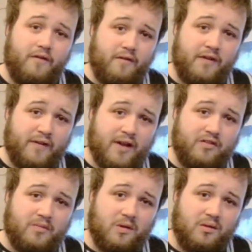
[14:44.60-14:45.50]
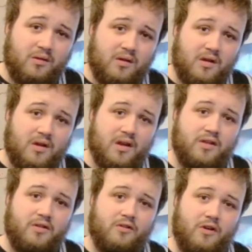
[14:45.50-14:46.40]
the vulnerable, and
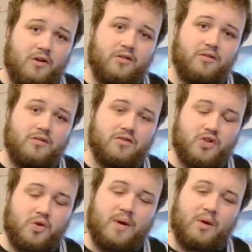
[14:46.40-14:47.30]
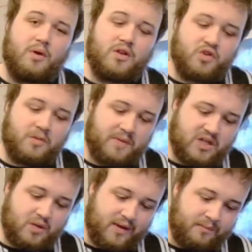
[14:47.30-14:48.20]
you're not doing what you should be
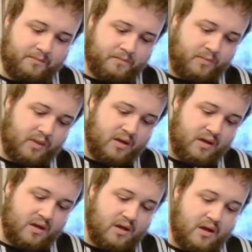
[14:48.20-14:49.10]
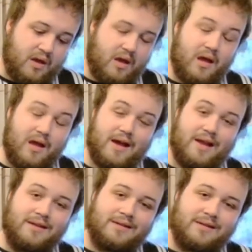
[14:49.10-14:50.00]
doing.
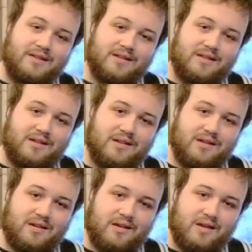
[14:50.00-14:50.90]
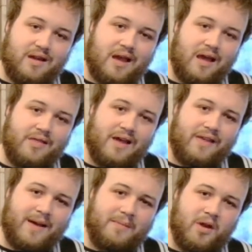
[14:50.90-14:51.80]
And at
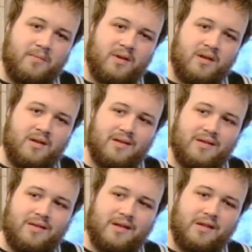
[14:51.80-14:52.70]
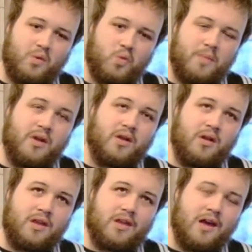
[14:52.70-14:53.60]
that moment, there's a woman,
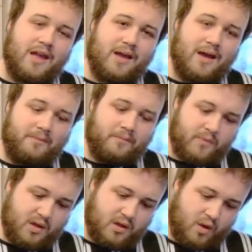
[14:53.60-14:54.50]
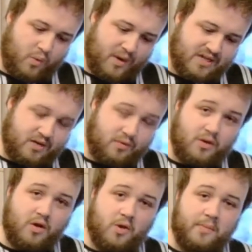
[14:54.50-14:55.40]
a widow,
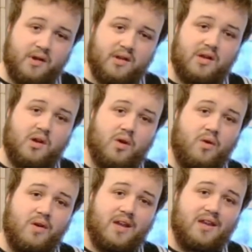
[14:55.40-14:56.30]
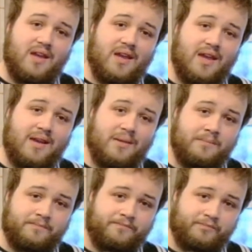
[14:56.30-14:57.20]
who puts her coin in
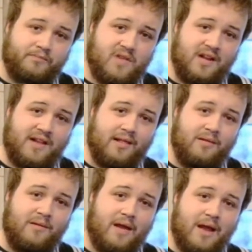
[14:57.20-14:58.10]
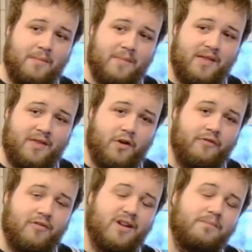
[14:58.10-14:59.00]
a little in the
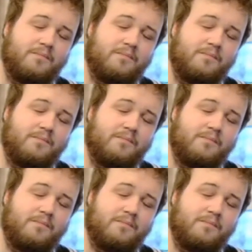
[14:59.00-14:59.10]
offering,